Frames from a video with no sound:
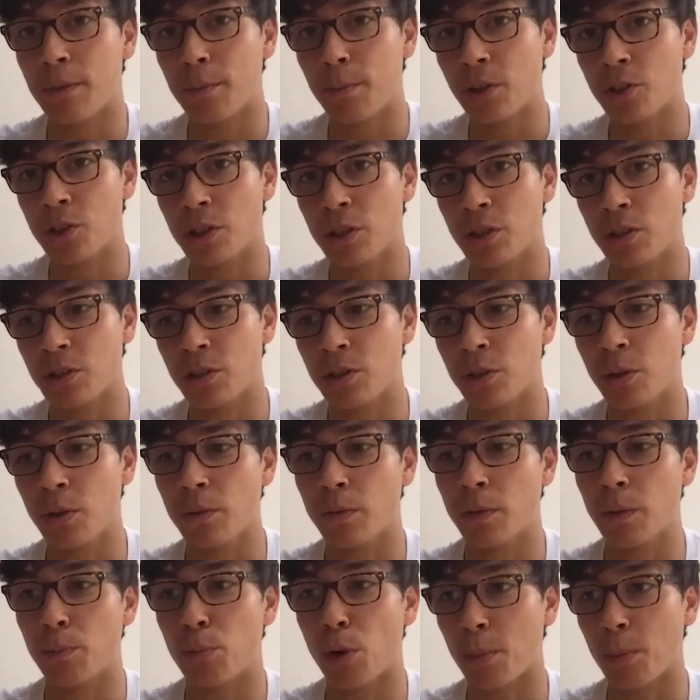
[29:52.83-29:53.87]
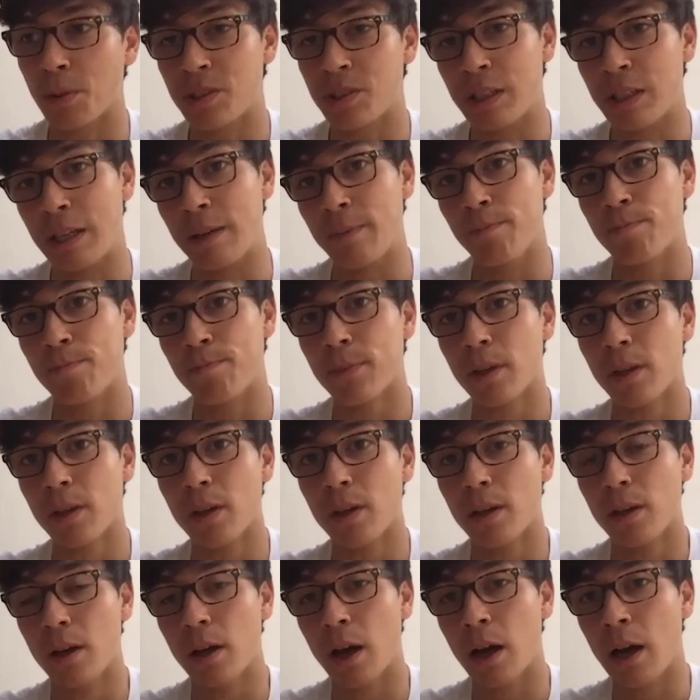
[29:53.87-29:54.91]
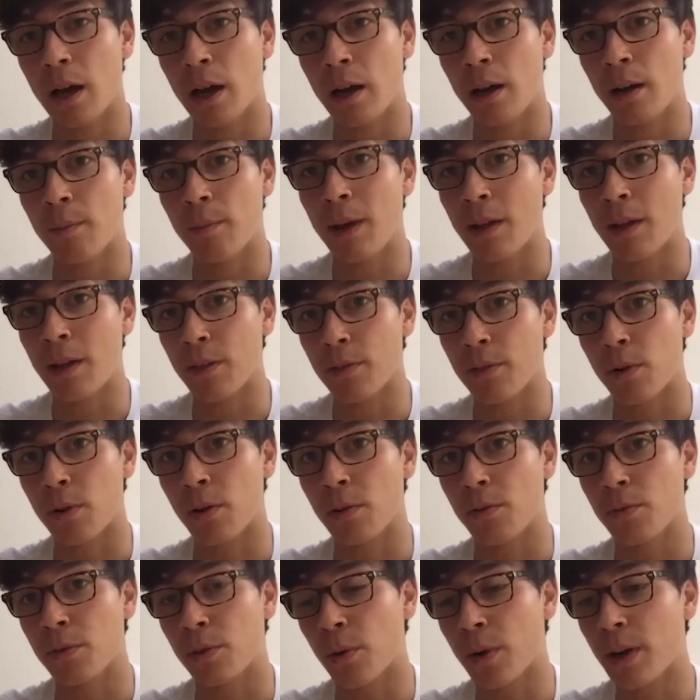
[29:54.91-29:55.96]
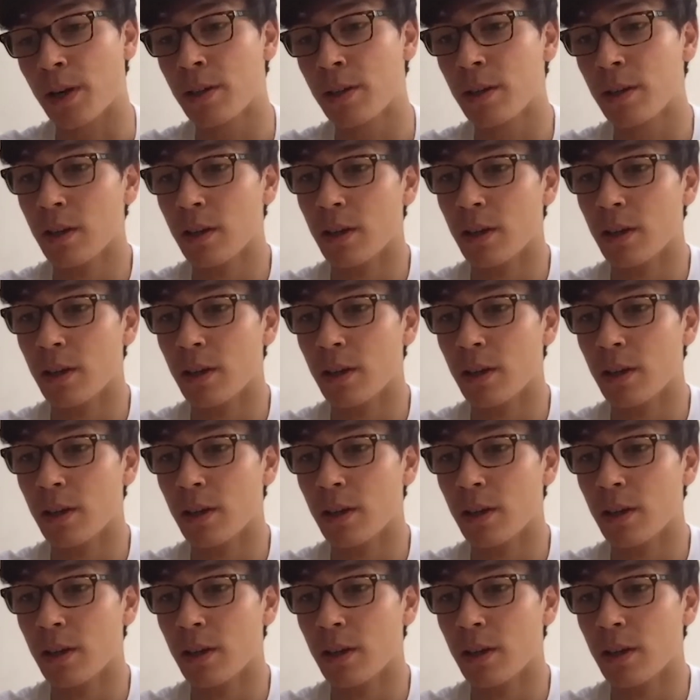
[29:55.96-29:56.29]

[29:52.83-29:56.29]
budget to do it with a proper team at the front of the grid.